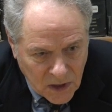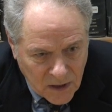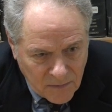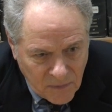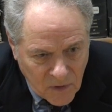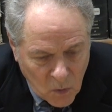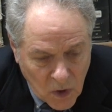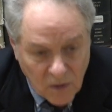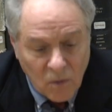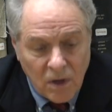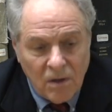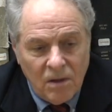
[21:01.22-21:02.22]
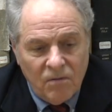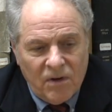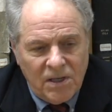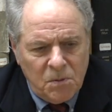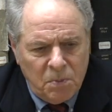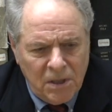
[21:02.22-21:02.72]
Um, one, one of the
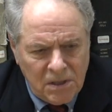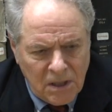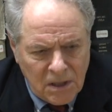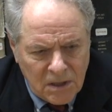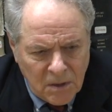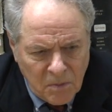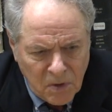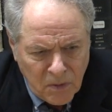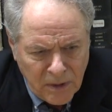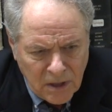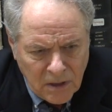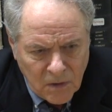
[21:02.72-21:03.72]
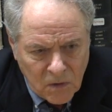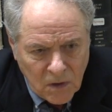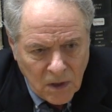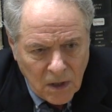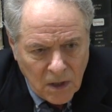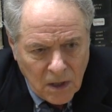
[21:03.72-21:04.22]
vice presidents at Bloomingdale's
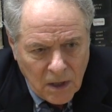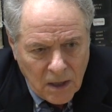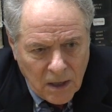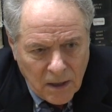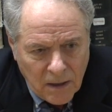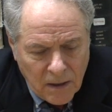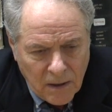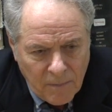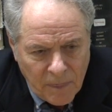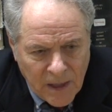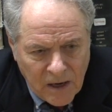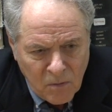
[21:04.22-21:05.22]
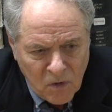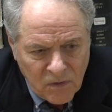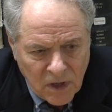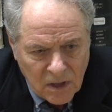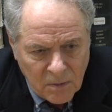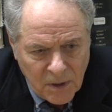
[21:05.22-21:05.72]
uh, had moved
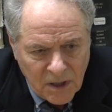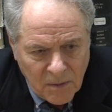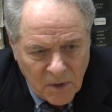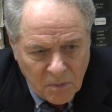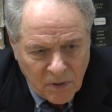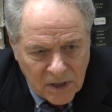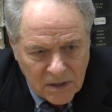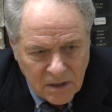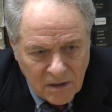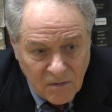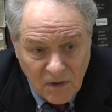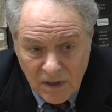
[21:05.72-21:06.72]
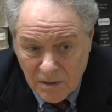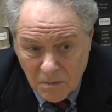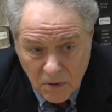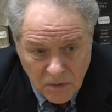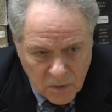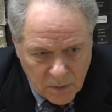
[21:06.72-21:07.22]
on to become the president of
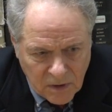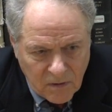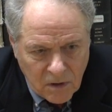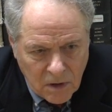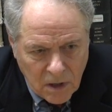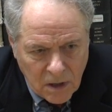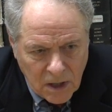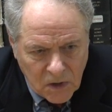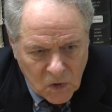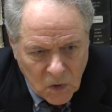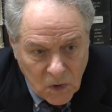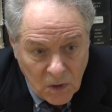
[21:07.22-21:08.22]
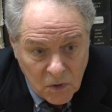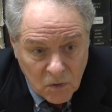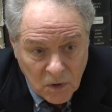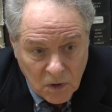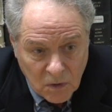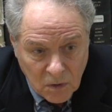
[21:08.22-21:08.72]
Gimbel's, believe it or not. And so he was
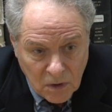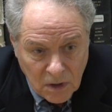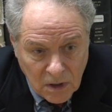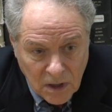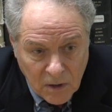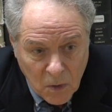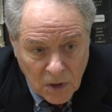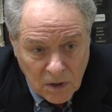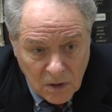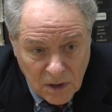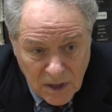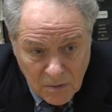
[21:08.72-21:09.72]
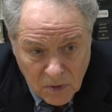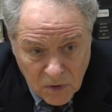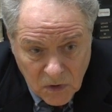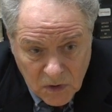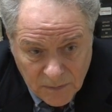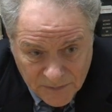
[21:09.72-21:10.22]
recruiting. I went to
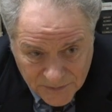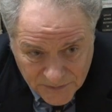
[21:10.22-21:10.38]
Gimbel's